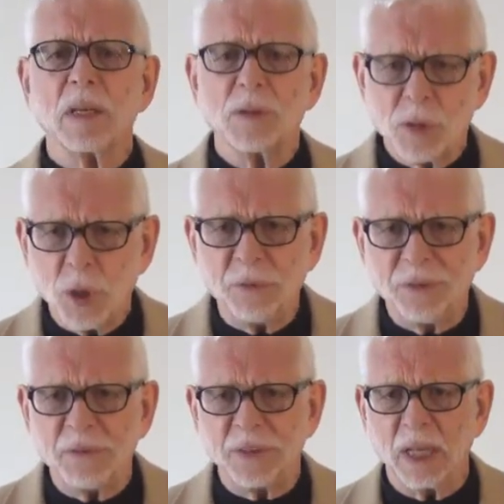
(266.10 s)
is
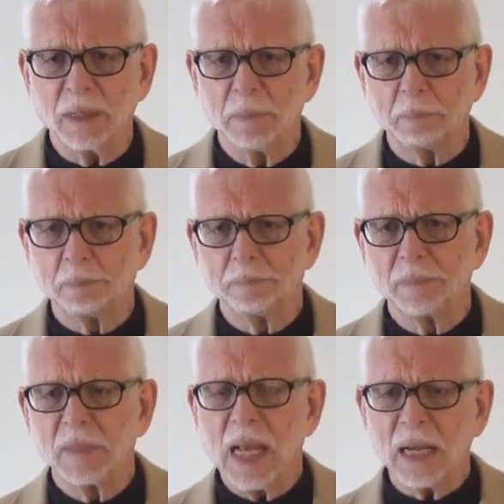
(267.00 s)
$250.
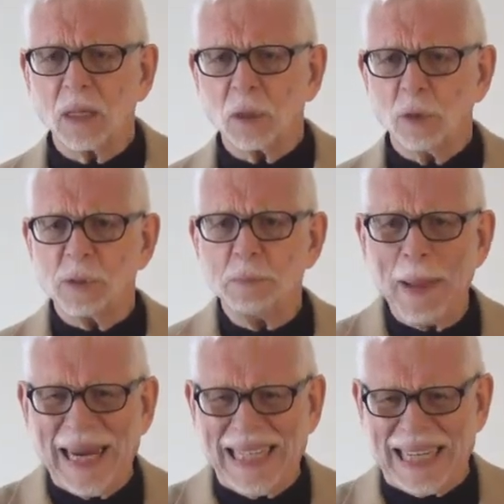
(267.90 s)
That includes
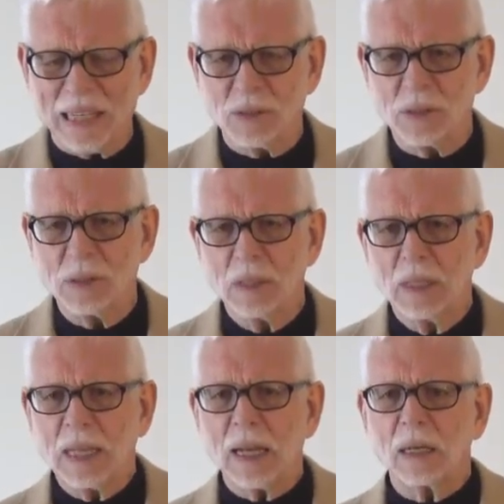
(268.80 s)
maintenance.
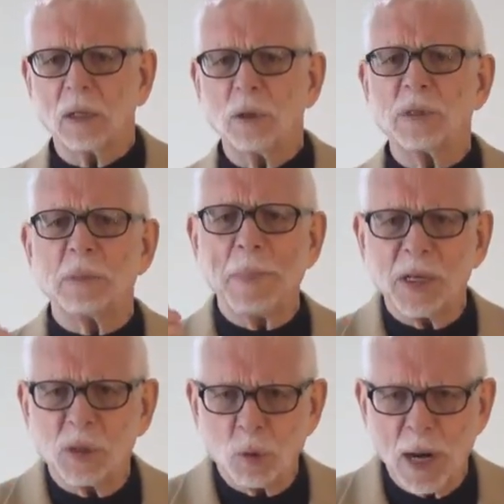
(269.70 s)
That includes
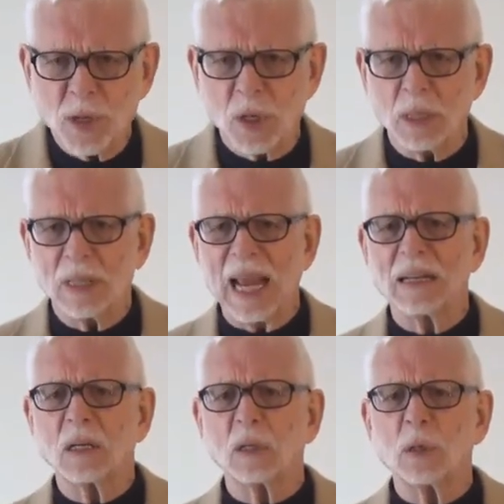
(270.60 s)
administration. That
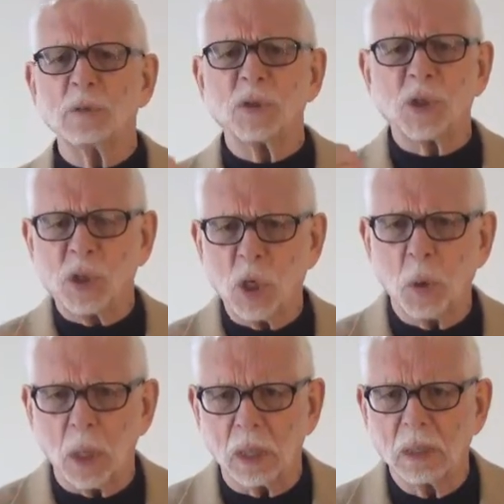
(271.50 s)
includes
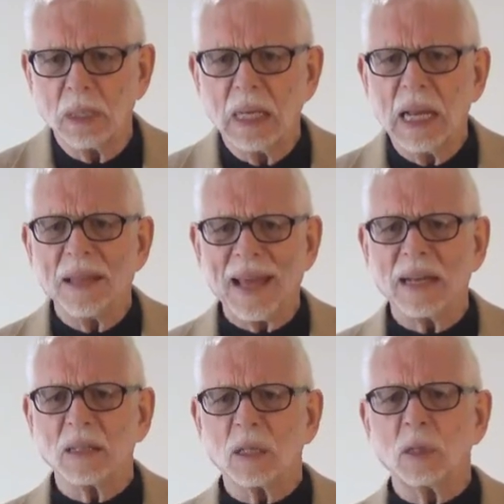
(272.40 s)
sewer.
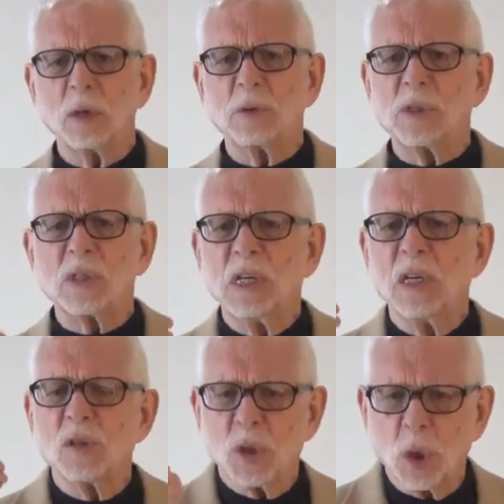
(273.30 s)
That includes
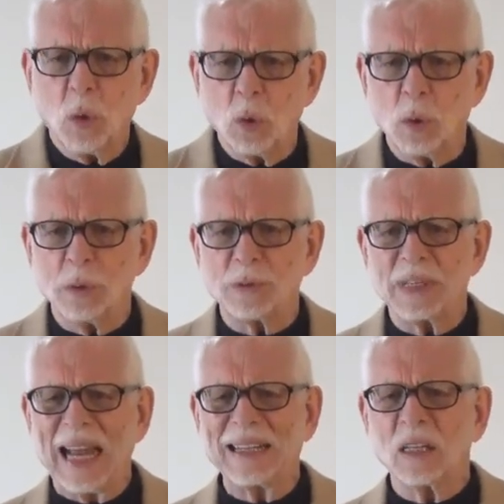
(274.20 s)
tools.
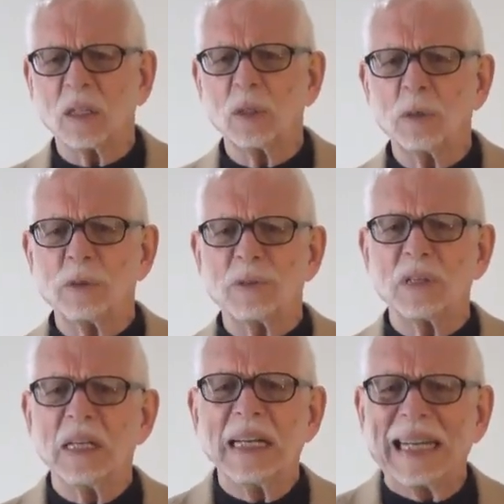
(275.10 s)
That
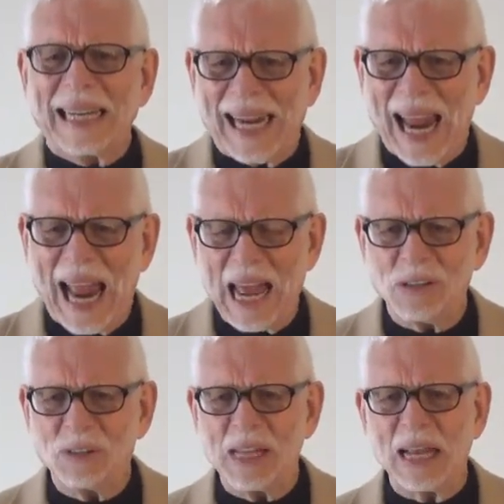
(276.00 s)
includes
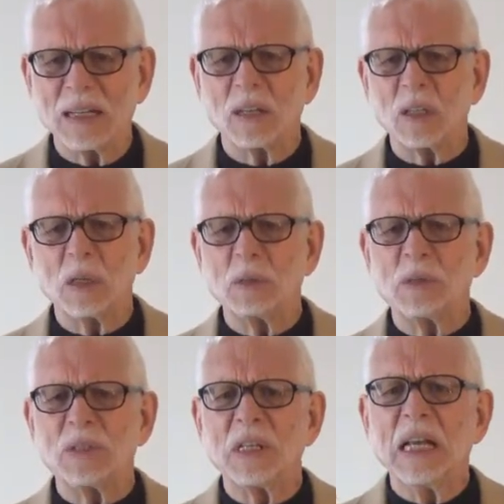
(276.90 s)
gas. That
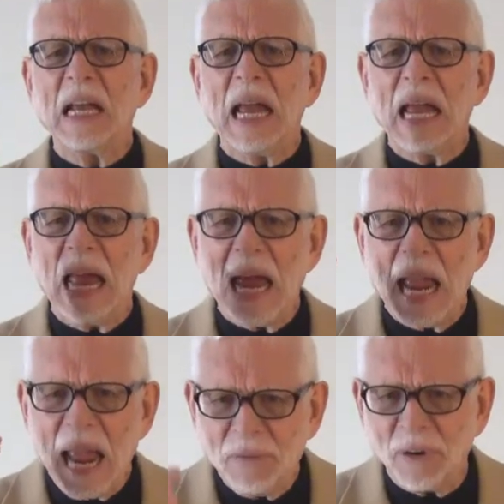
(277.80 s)
includes
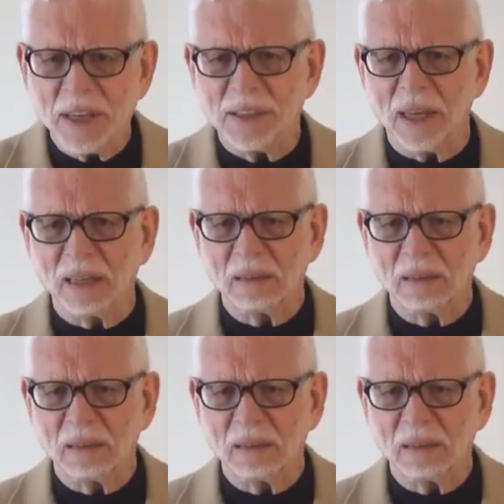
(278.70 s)
everything.